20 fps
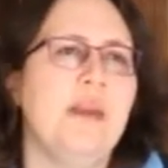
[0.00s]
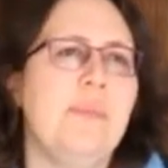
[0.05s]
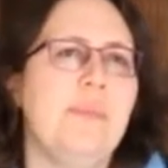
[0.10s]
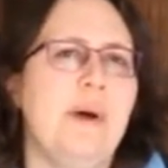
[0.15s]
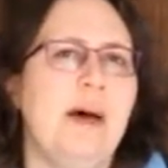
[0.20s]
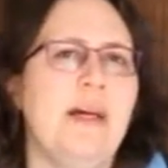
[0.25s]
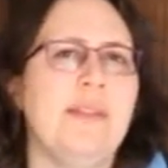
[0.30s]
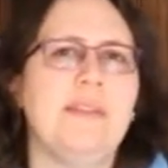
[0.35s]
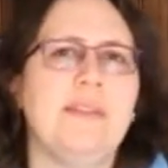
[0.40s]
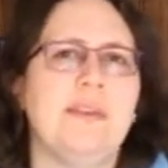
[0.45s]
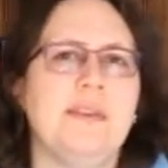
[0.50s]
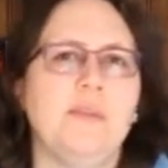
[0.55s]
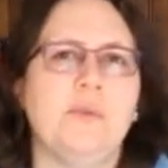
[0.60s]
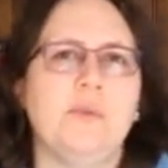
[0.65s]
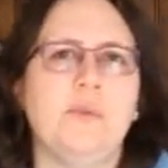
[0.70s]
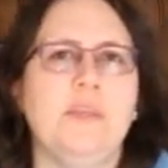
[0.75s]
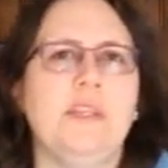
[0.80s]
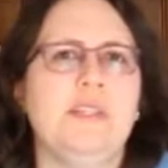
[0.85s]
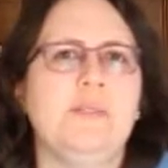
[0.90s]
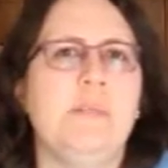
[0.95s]
But there's all
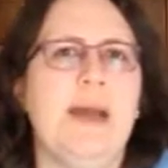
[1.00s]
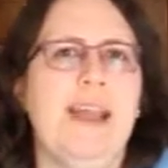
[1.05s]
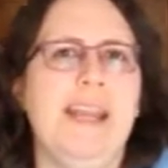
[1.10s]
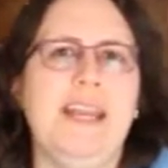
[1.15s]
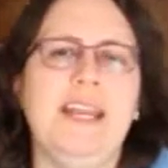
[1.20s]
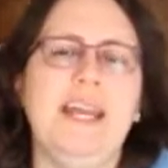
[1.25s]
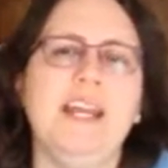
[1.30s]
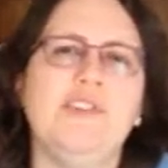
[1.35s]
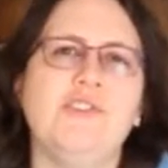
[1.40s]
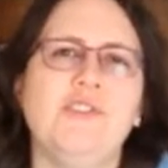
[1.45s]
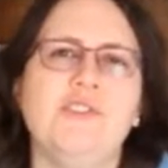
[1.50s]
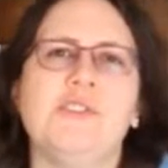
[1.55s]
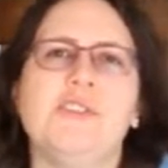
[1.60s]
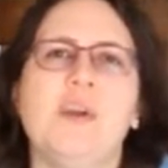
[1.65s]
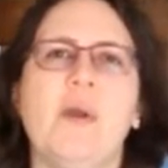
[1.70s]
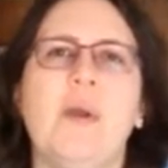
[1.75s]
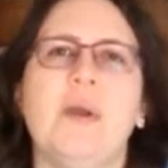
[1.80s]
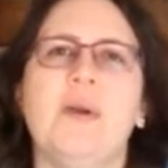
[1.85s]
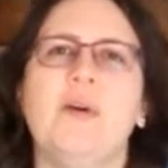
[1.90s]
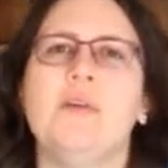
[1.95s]
these machinations
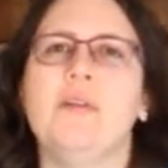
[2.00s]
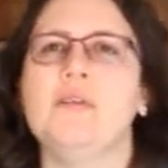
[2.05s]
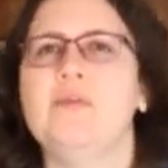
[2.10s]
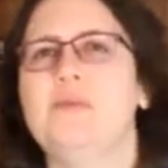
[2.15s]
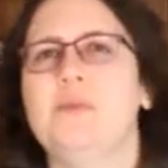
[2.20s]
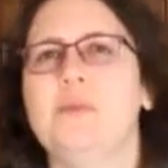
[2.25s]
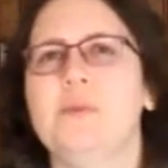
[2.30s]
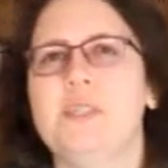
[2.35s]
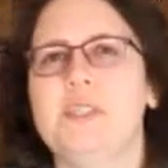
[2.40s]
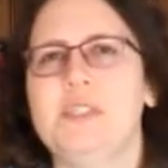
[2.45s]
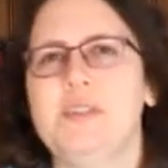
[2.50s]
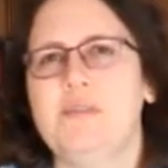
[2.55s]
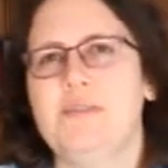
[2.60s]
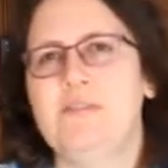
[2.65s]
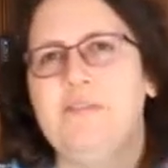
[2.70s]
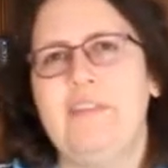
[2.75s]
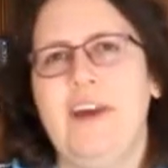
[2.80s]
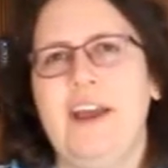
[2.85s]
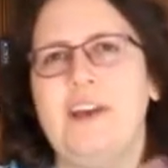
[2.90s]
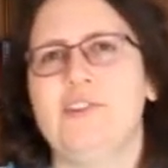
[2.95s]
going on of all these
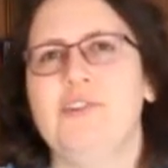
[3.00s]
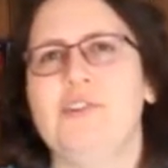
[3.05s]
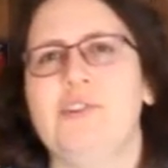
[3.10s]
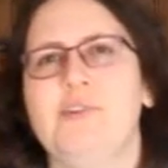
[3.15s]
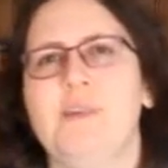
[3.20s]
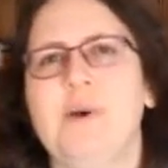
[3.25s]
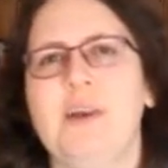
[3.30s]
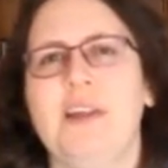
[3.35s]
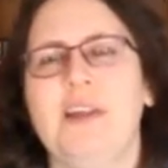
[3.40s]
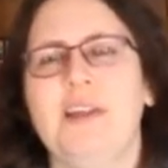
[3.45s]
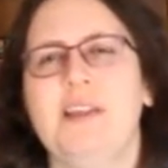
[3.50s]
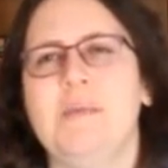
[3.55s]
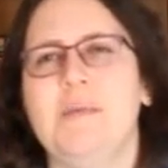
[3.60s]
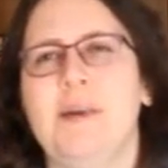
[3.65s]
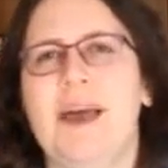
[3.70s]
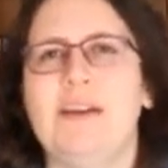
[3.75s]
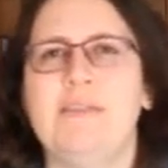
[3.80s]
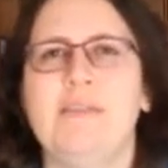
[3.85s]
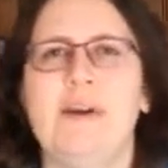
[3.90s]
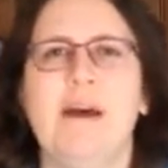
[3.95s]
different factions working in the
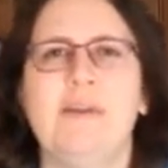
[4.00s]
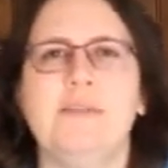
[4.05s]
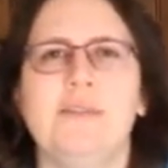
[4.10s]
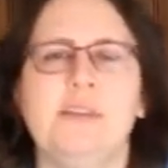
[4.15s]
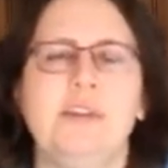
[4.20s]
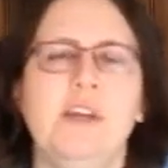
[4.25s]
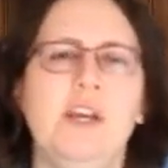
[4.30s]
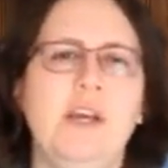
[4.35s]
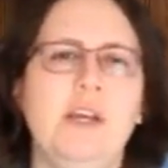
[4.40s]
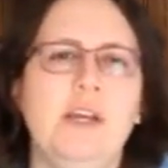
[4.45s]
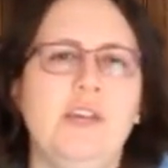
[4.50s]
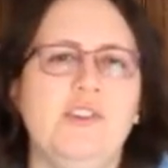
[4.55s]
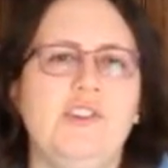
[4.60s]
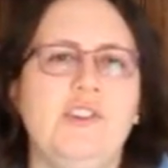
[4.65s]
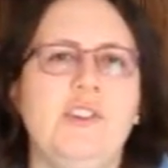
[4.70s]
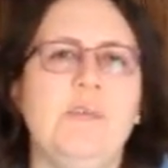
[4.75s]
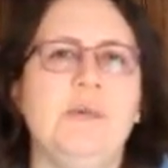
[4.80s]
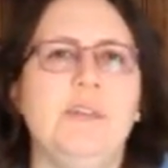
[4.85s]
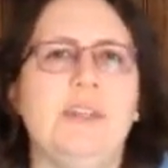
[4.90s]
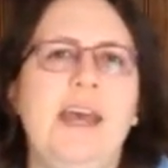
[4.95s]
background, and
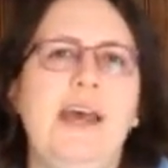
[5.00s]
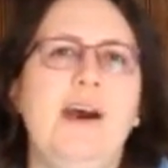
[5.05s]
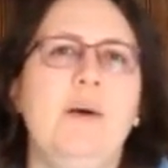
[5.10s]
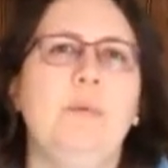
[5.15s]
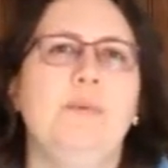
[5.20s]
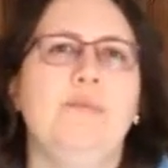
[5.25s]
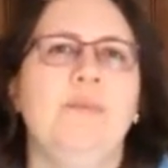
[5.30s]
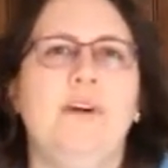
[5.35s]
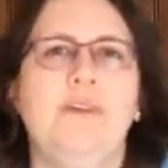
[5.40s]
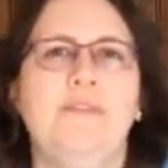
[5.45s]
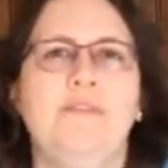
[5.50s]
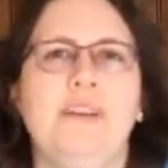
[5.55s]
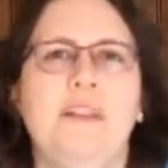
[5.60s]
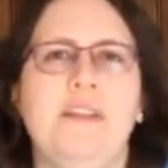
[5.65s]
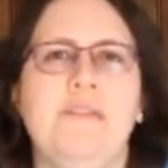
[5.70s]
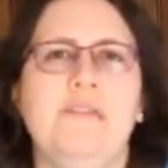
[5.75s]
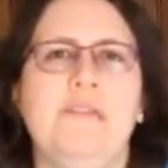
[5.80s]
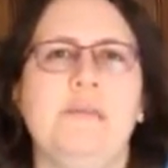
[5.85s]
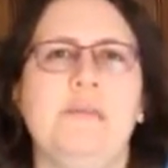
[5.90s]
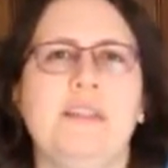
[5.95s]
she, with the help of her
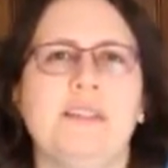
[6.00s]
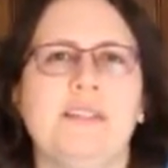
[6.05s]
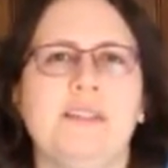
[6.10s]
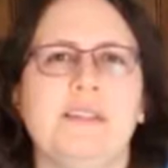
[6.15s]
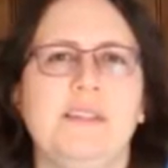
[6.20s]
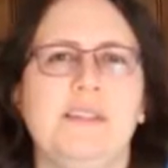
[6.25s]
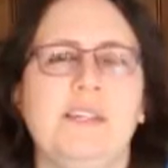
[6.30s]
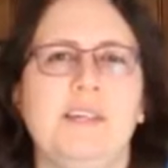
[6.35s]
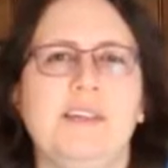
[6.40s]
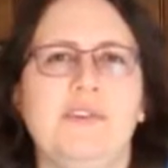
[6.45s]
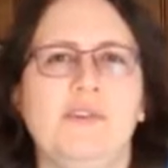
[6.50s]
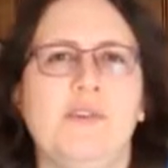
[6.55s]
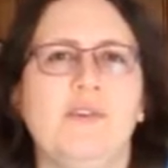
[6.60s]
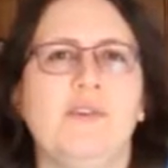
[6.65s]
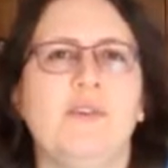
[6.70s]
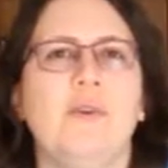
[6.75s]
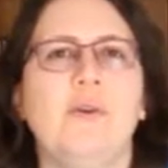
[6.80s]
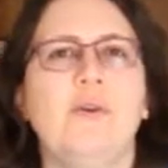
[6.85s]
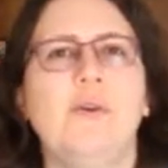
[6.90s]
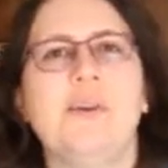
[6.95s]
faithful musketeer
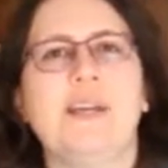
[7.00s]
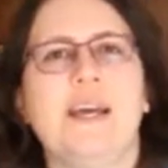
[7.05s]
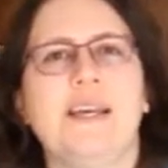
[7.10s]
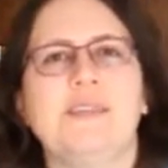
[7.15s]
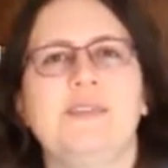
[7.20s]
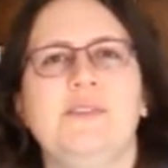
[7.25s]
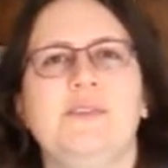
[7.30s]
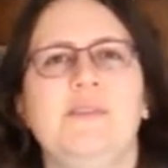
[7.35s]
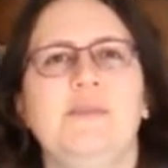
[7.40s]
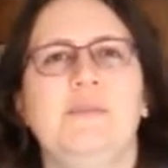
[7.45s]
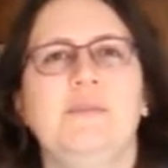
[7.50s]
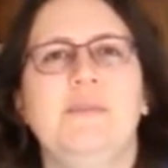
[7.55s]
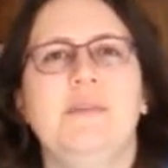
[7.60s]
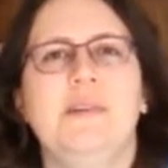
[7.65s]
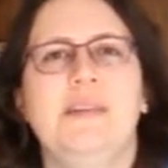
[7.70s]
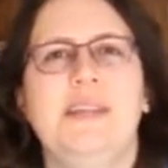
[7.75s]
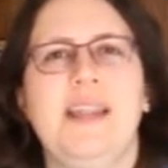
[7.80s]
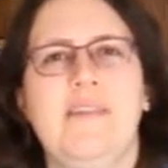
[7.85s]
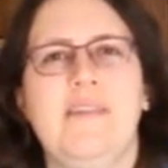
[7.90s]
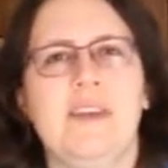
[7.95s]
Jean-Claude, has to
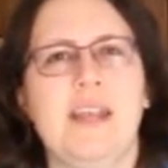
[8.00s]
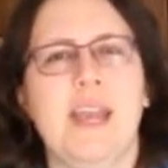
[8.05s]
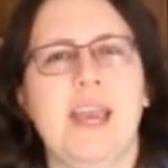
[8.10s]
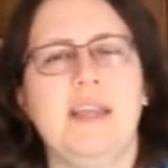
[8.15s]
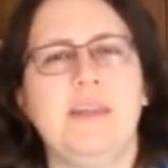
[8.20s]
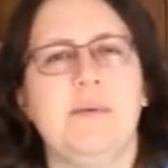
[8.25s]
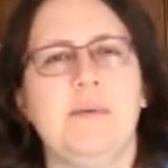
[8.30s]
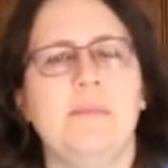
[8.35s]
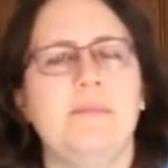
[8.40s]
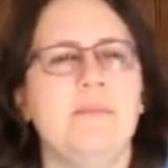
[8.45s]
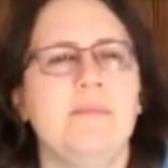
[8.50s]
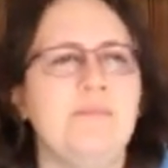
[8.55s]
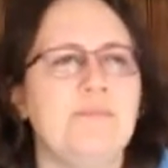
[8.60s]
navigate them.